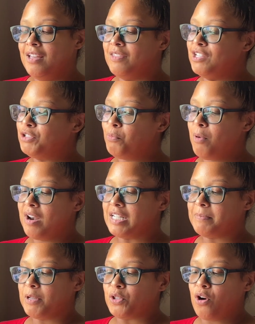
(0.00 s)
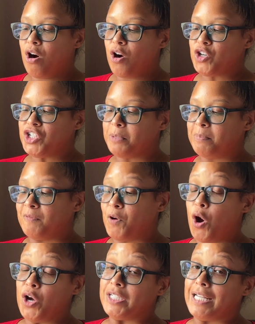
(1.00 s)
This one is about the hardship of
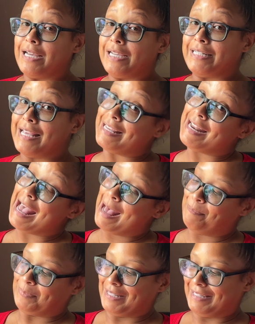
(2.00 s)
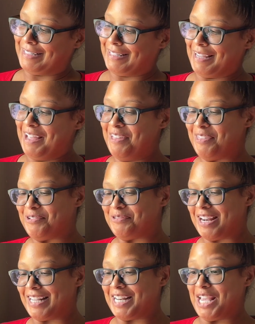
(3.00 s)
online and app dating, the
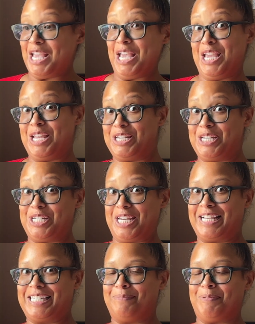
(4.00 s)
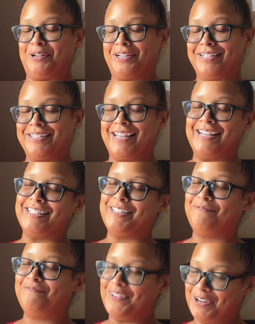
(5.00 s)
dreaded Hinge experience, and
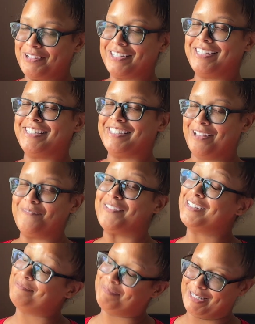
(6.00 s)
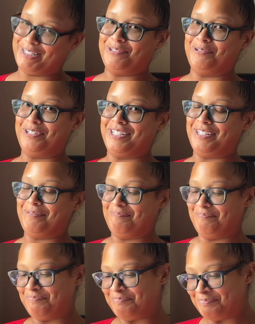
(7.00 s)
it's fairly self-explanatory.
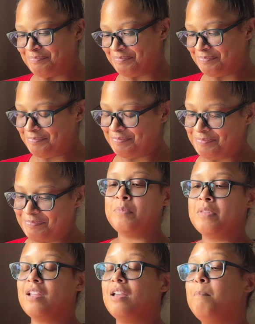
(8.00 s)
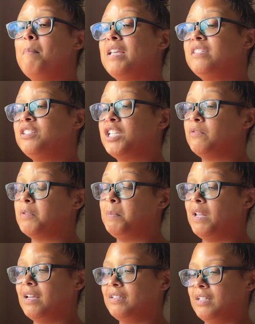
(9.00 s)
Message and
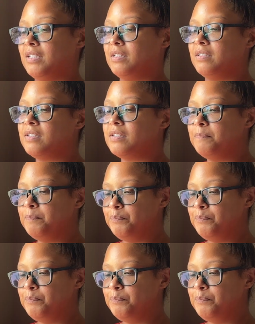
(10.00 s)
reply dance.